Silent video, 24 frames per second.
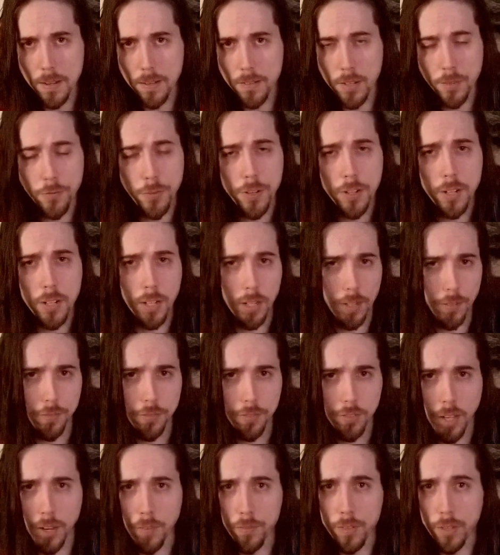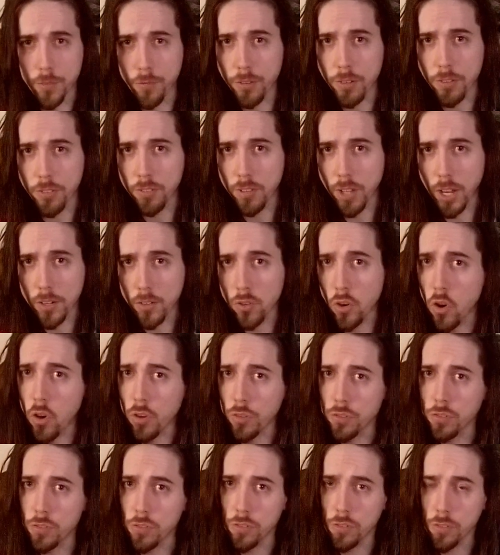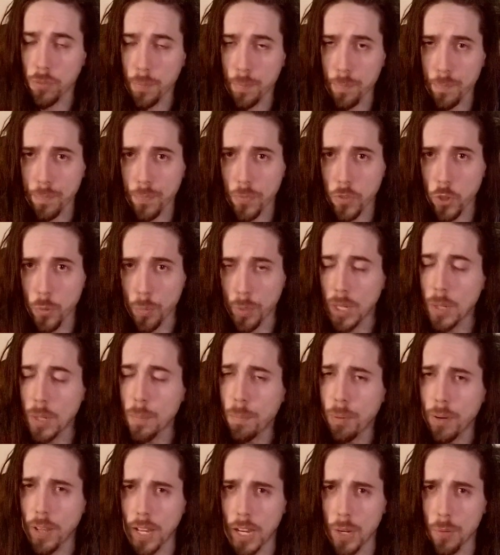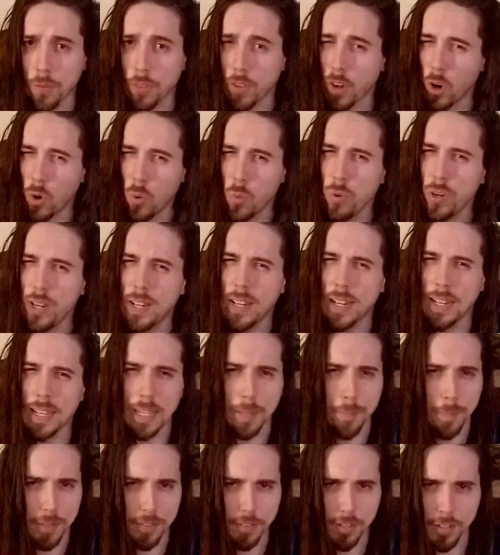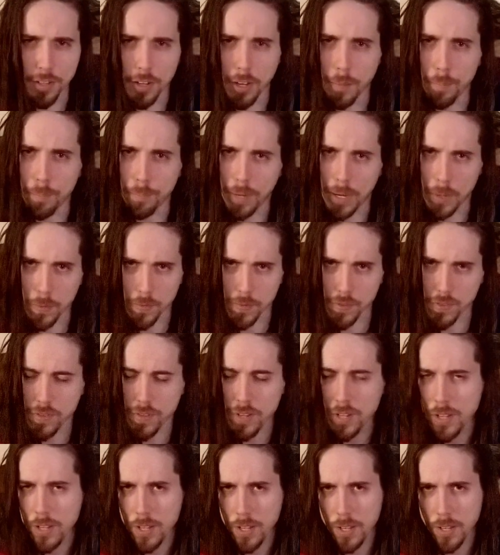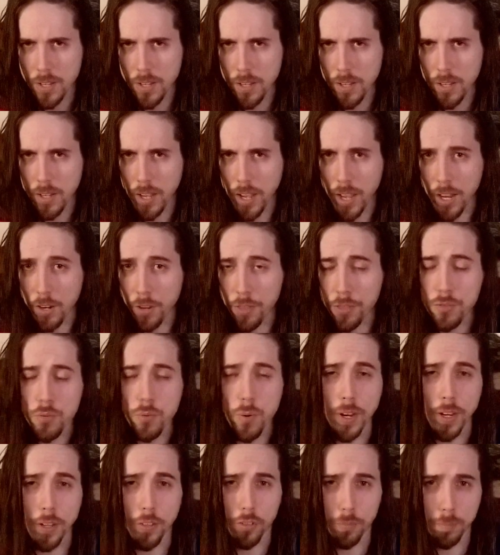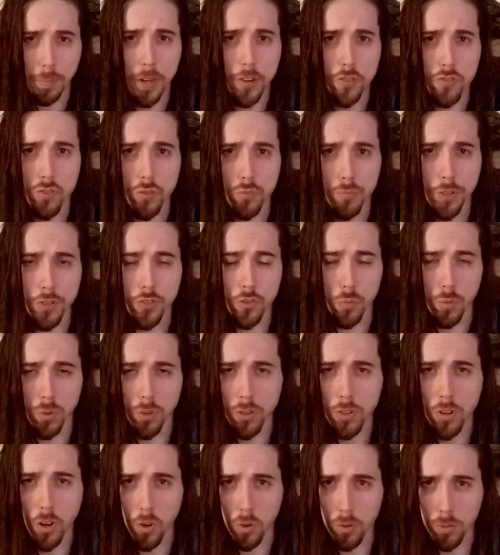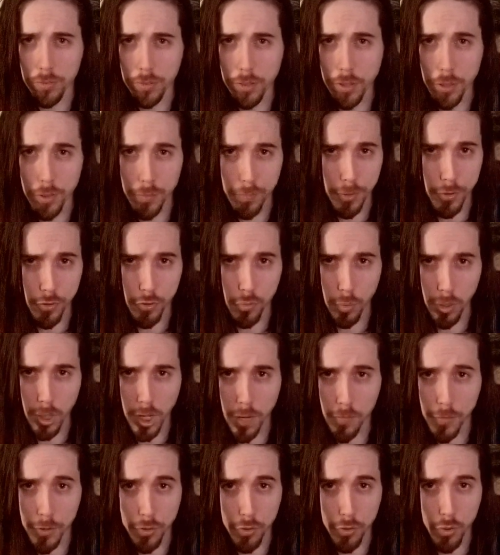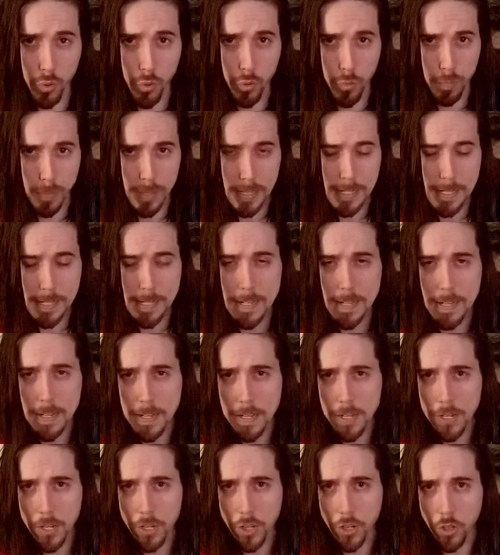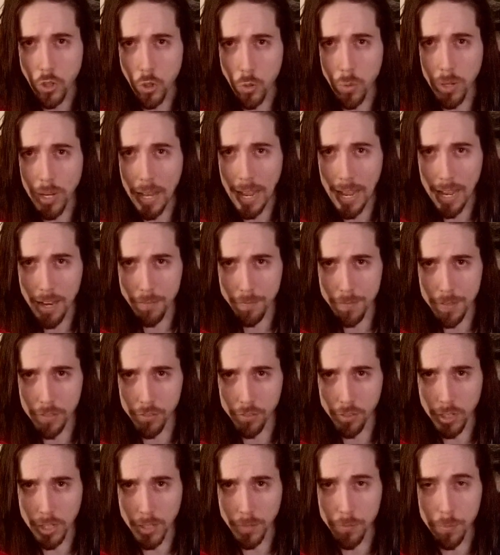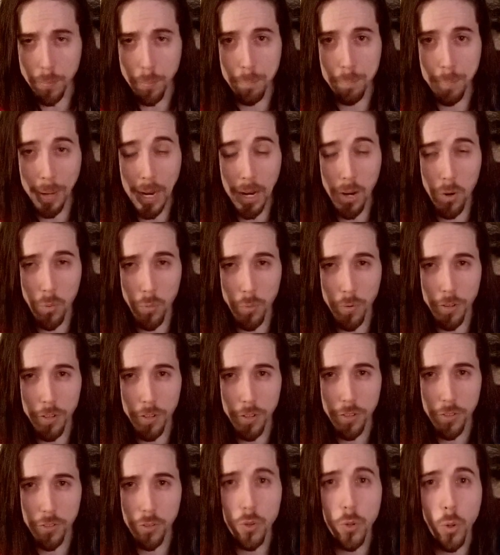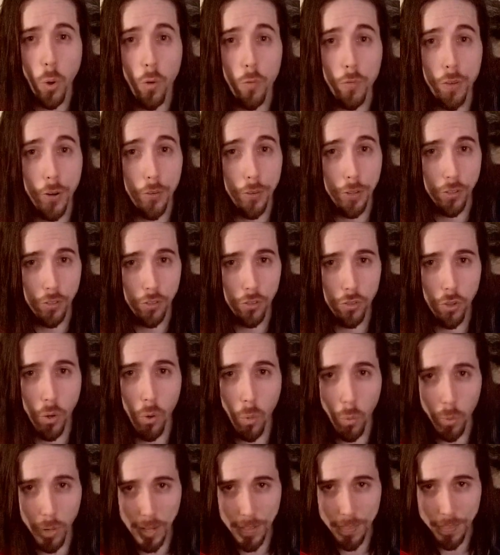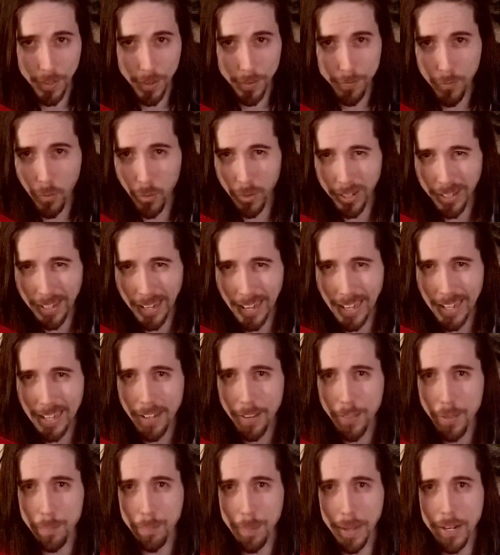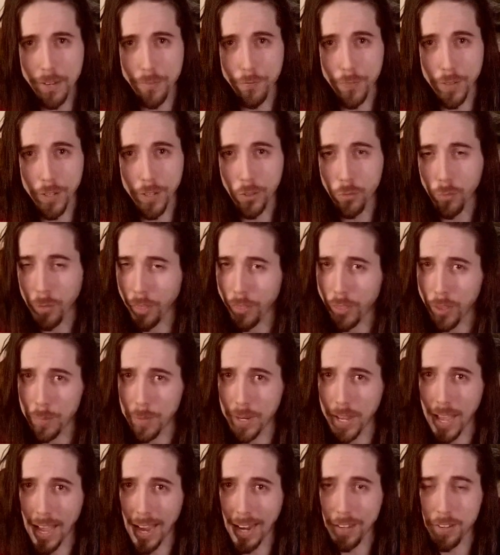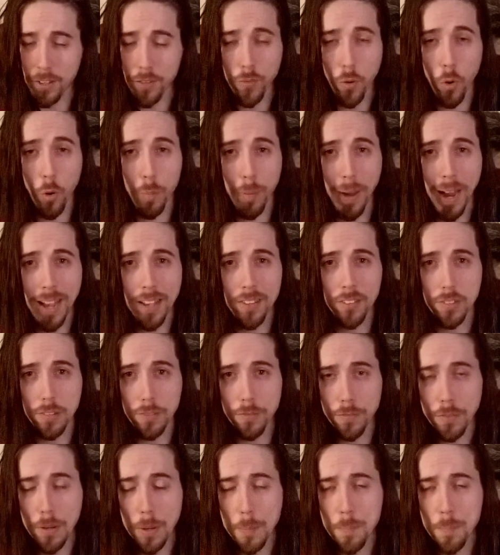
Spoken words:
Different glyphs have different slot costs. You begin play with only a limited amount, and through a special ritual called the Ritual of Attunement, you will have these glyphs bound to your very soul, and therefore gain the benefits, whether they be active or passive.